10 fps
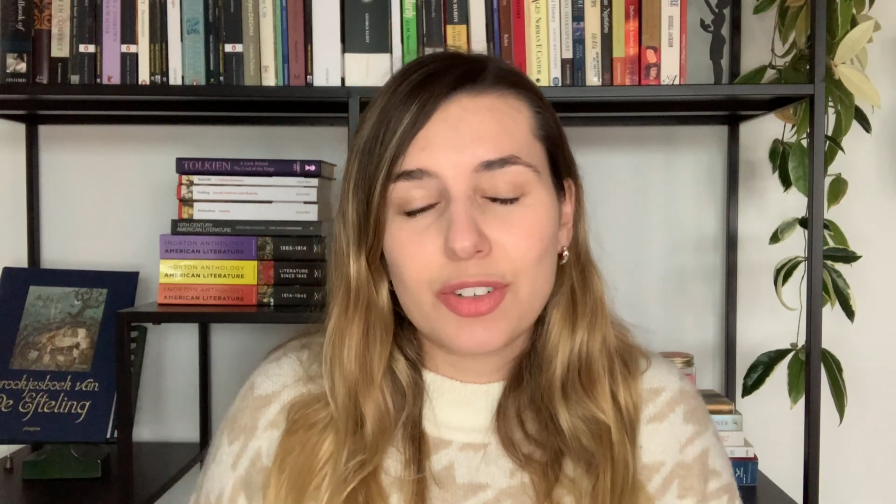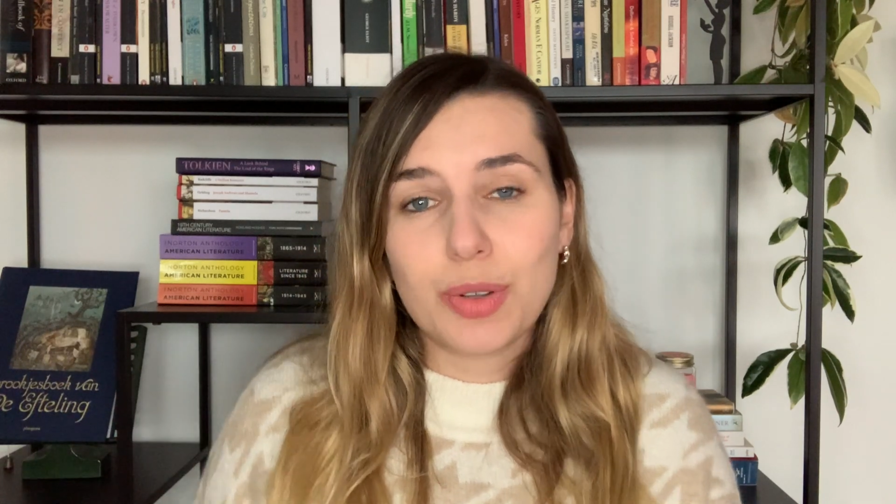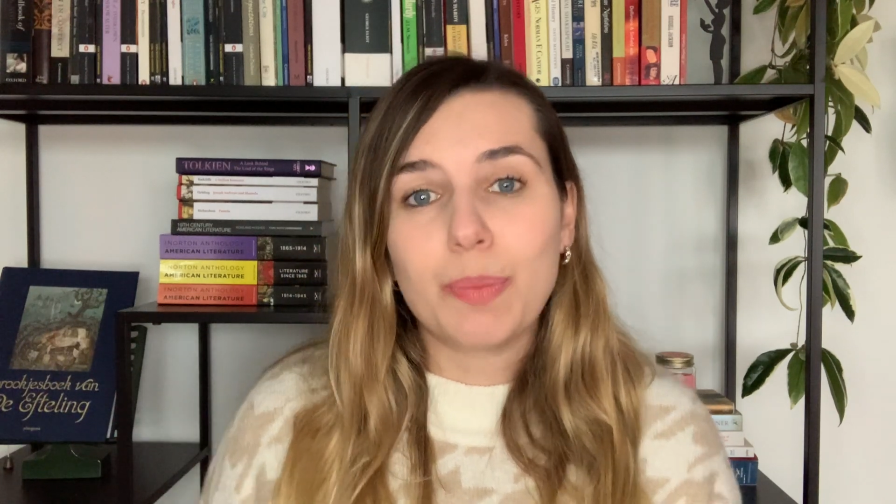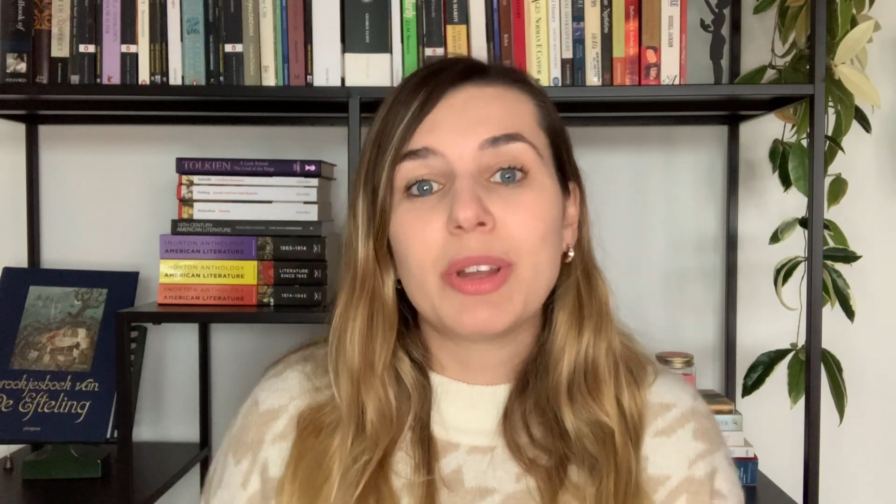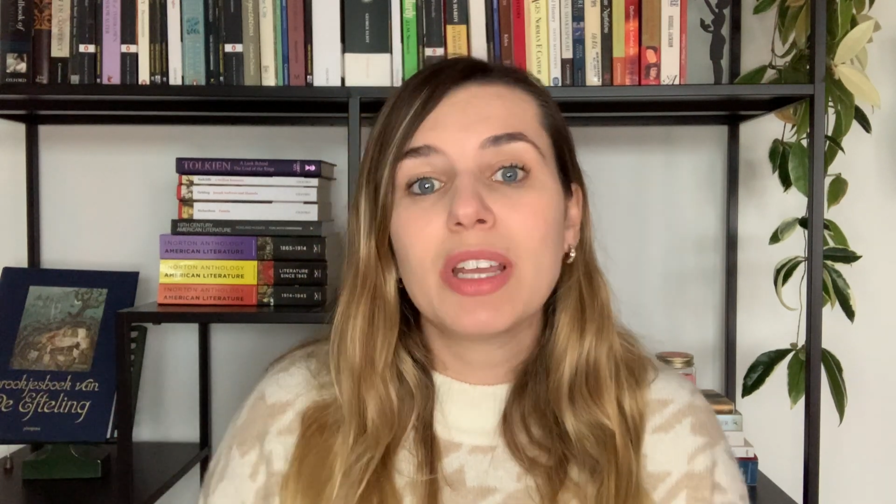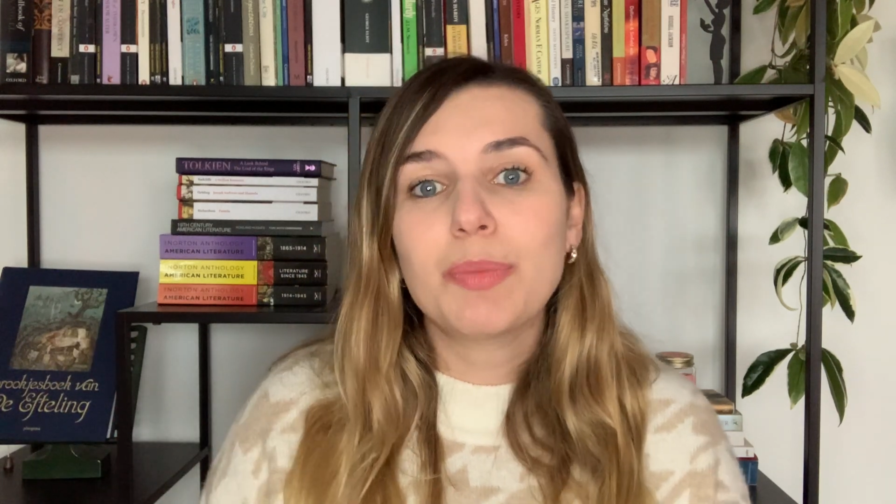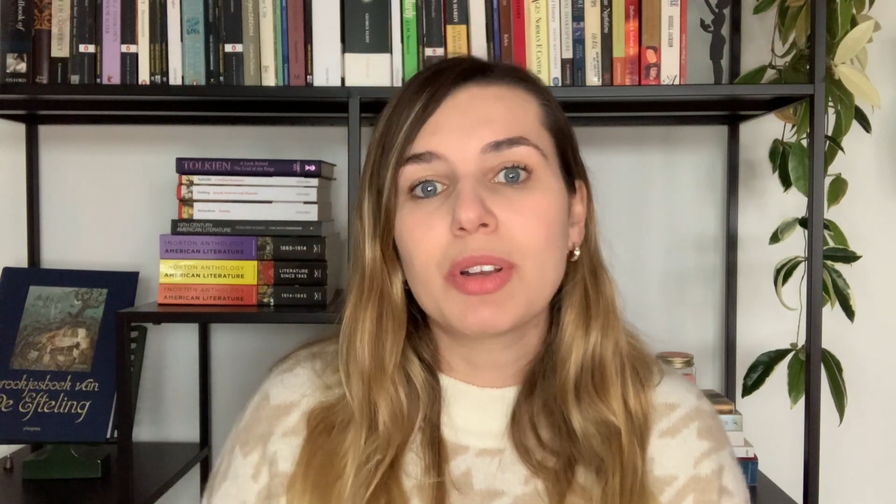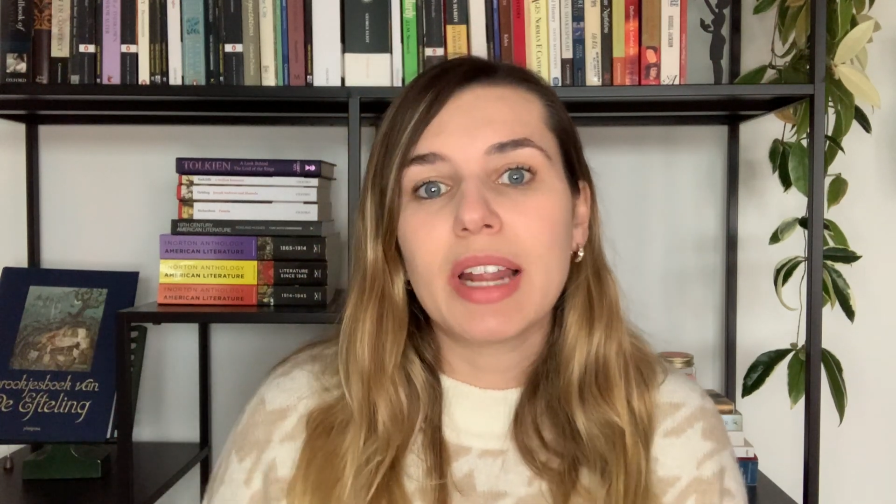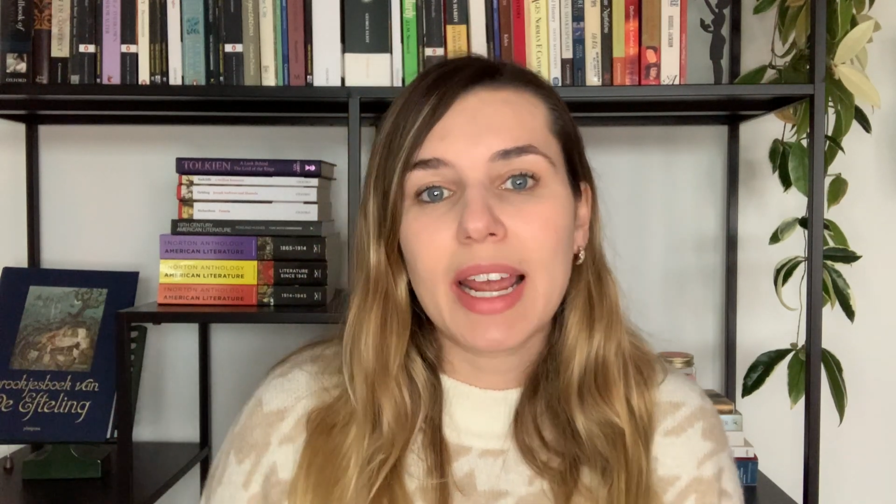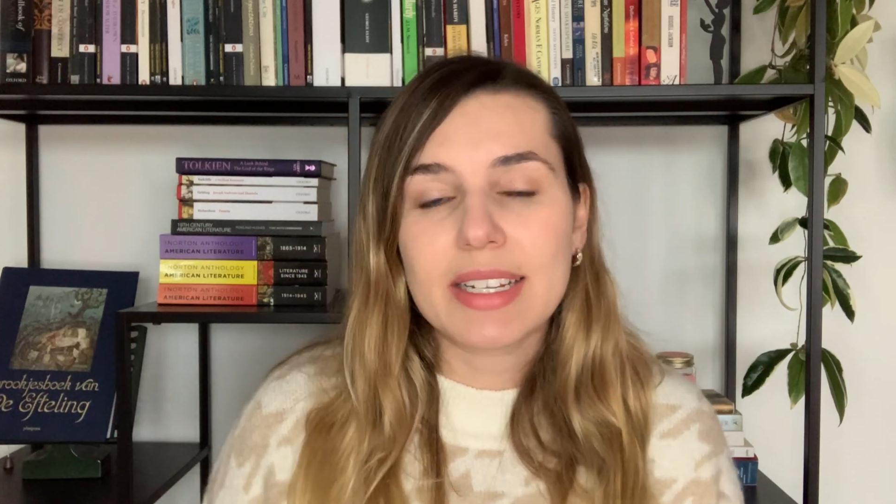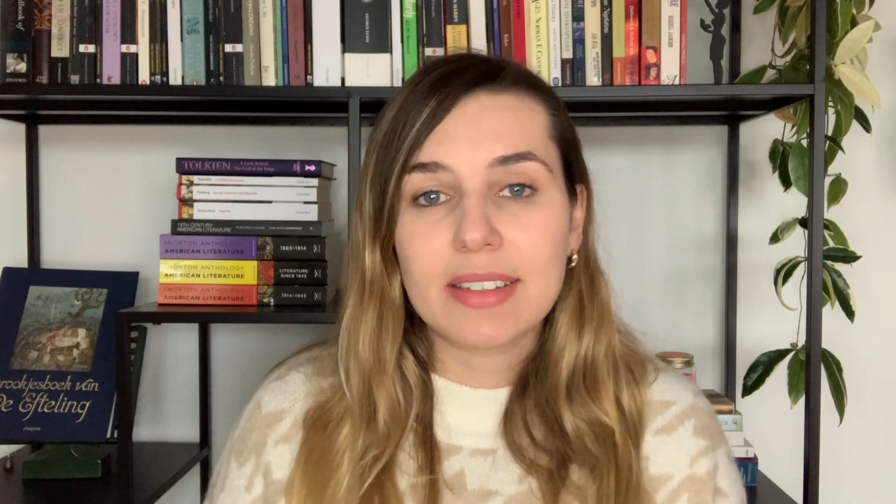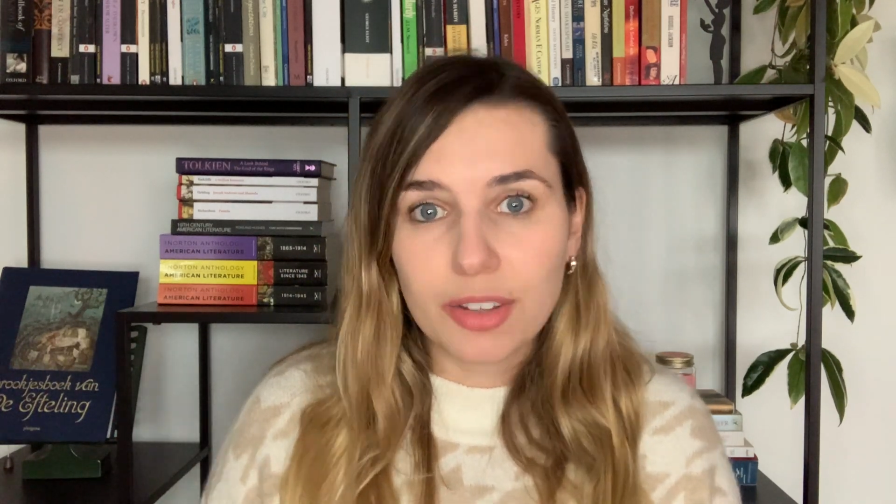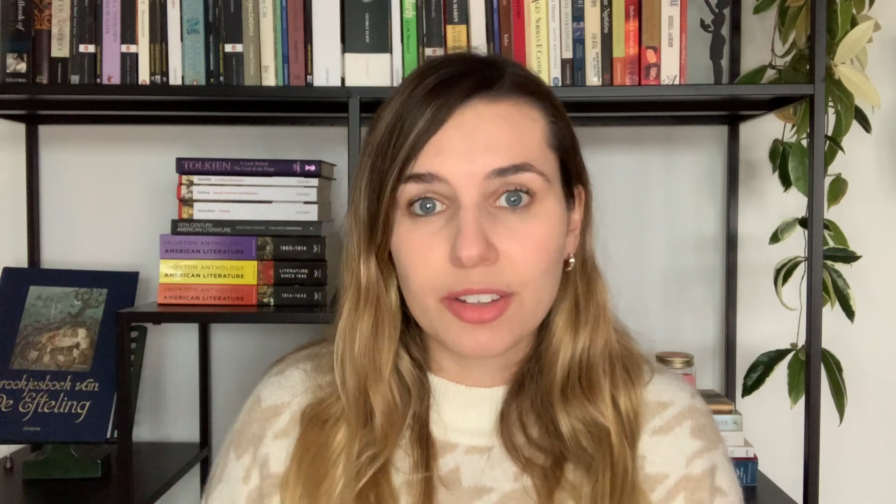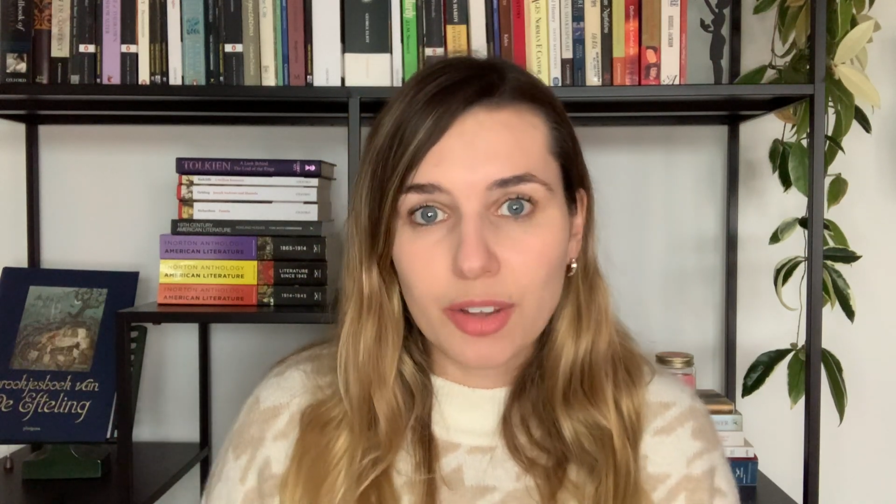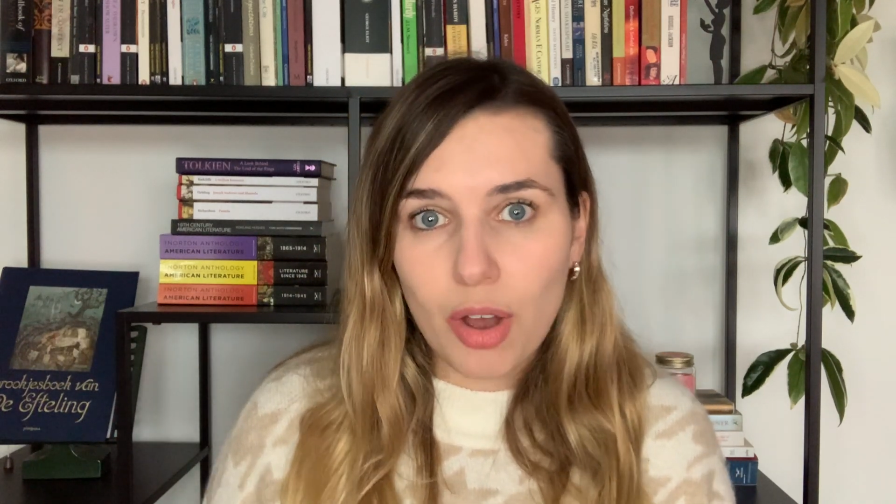to manipulate the
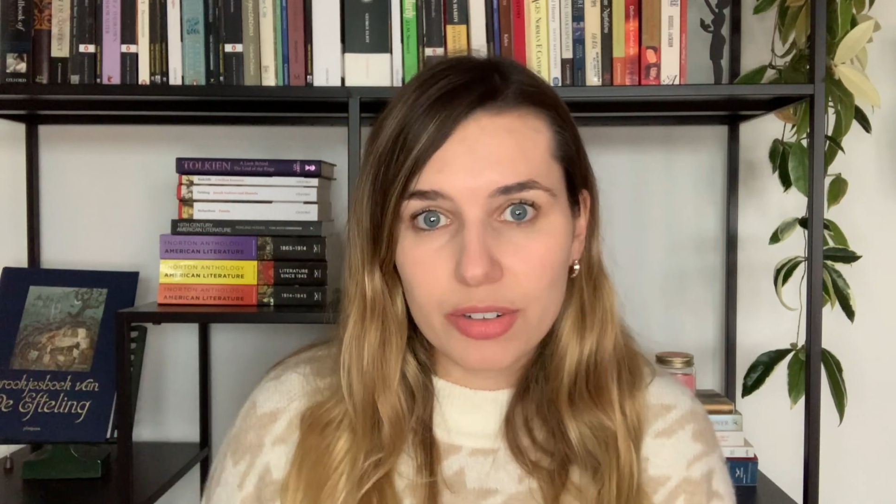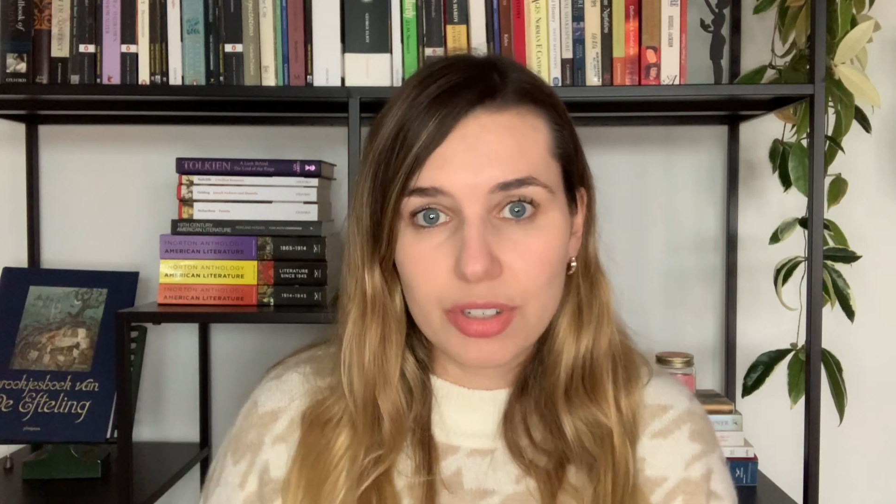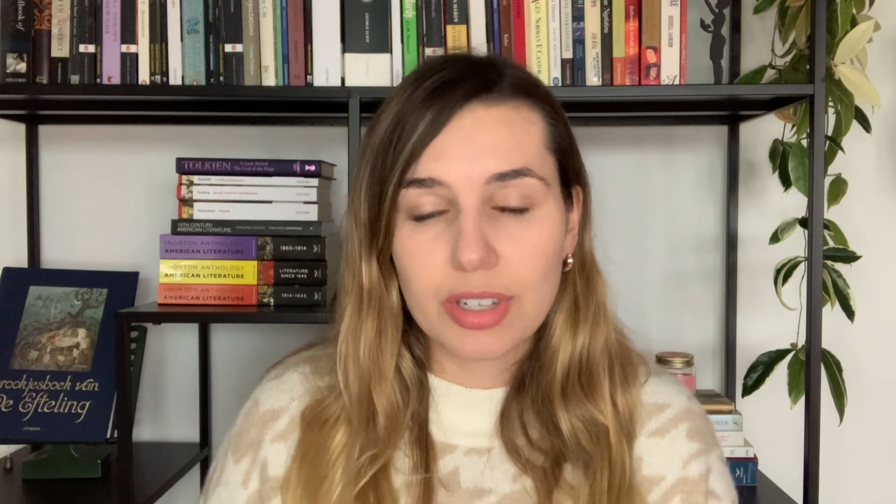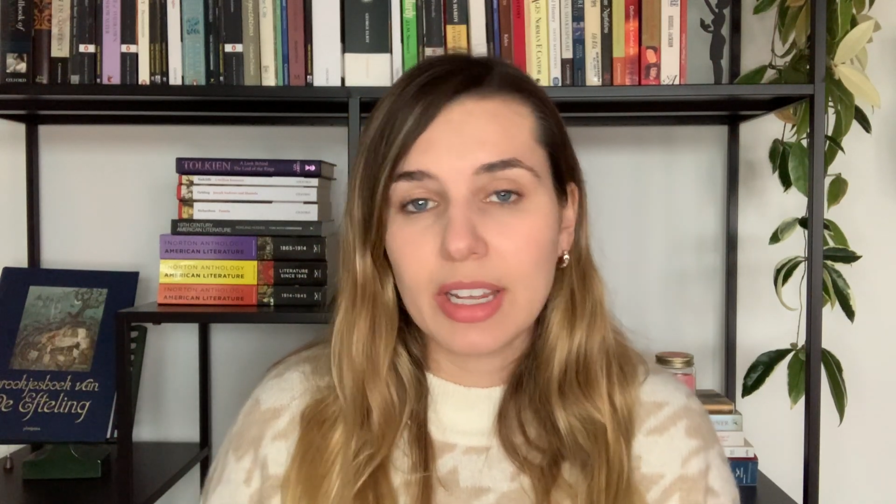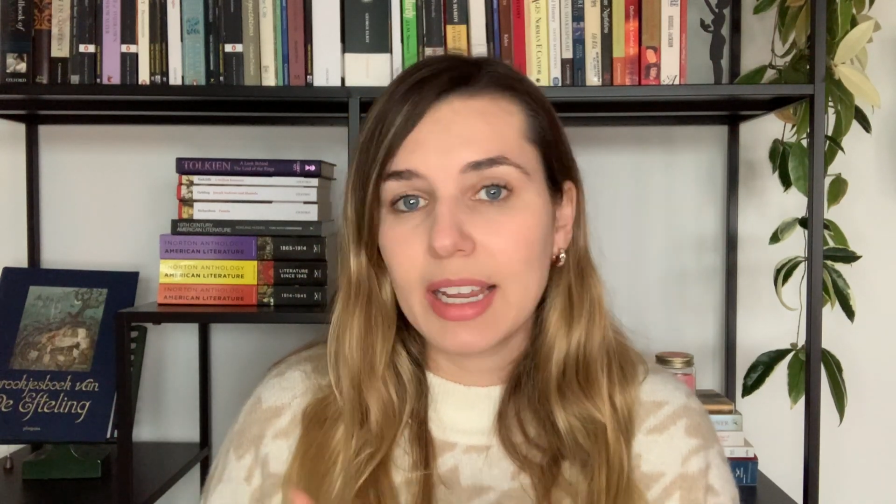thought